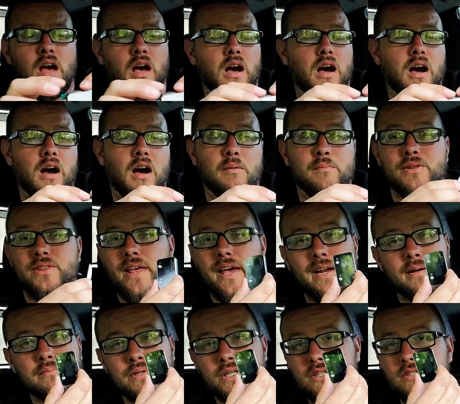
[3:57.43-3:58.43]
and
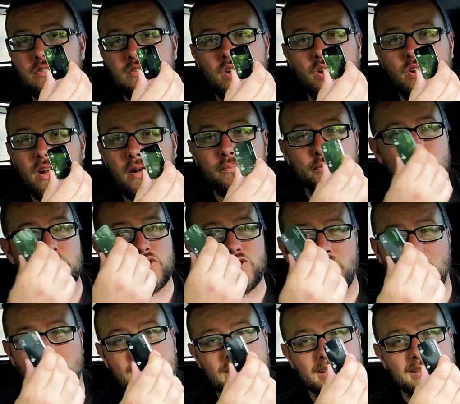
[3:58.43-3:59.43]
then I'm gonna start up the
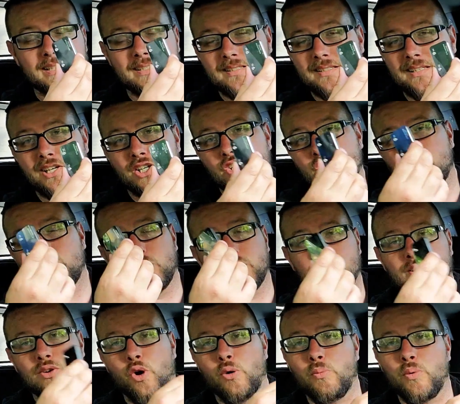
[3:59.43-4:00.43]
truck, and this thing should
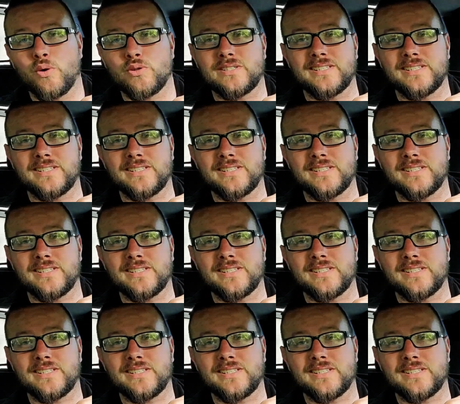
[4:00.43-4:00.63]
work almost